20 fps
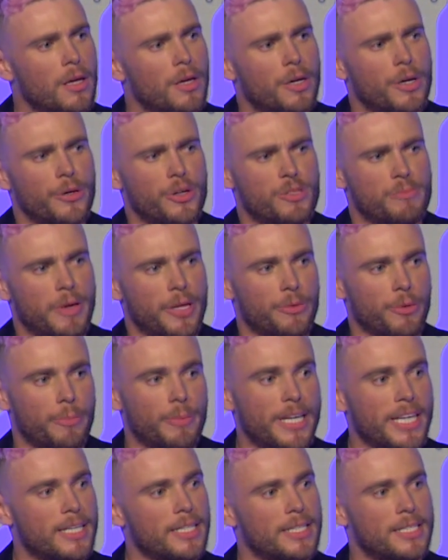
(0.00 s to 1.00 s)
who has made
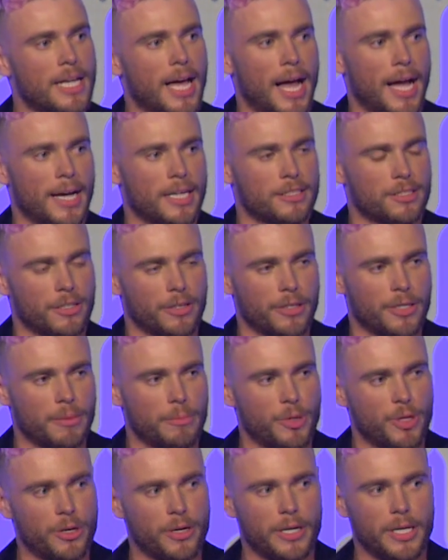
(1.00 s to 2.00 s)
repeated attacks on our
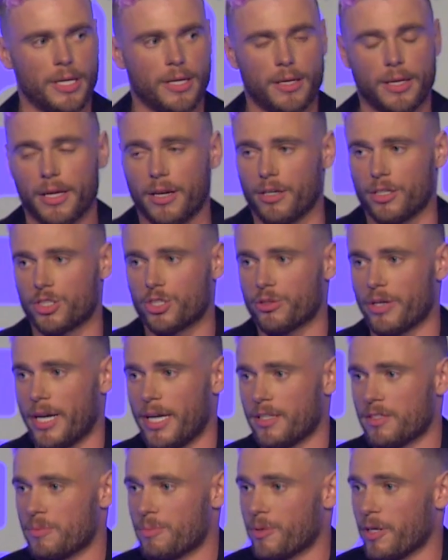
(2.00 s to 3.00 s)
community and our
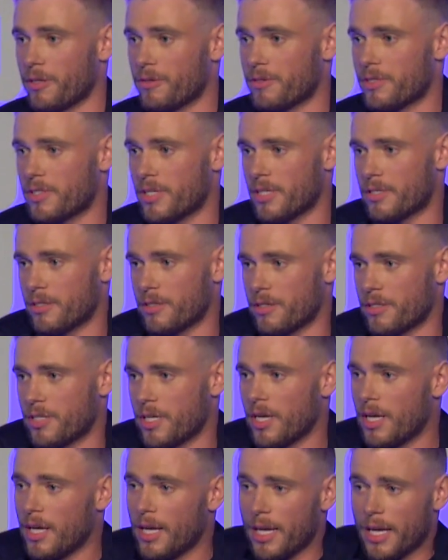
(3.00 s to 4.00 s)
trans brothers, sisters,
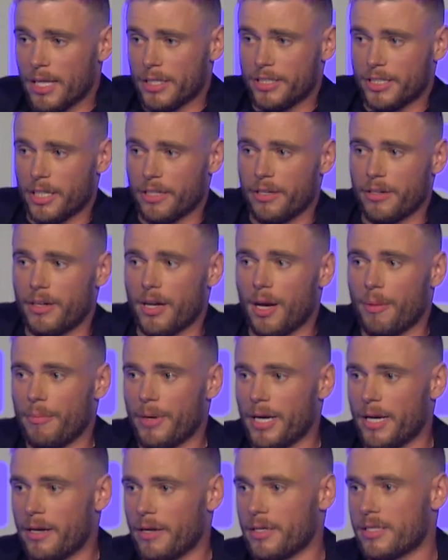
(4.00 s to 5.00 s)
and gender
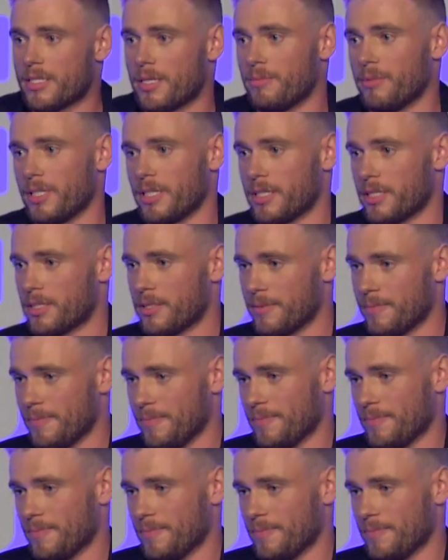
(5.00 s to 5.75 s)
non-binary siblings.